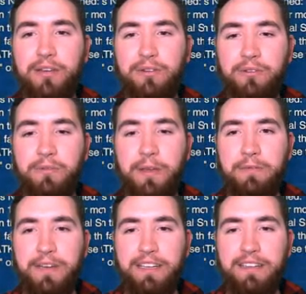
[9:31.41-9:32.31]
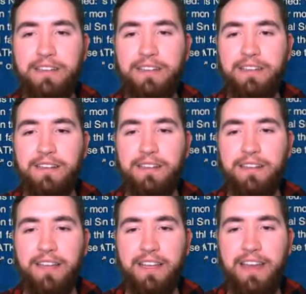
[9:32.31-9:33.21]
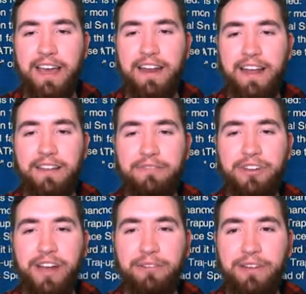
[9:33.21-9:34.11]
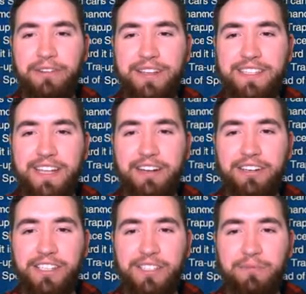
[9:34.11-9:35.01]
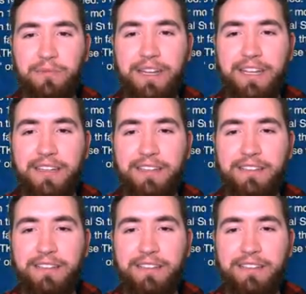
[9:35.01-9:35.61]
Ooh, we win! Look at that. I love drawing Red Resonator and just winning.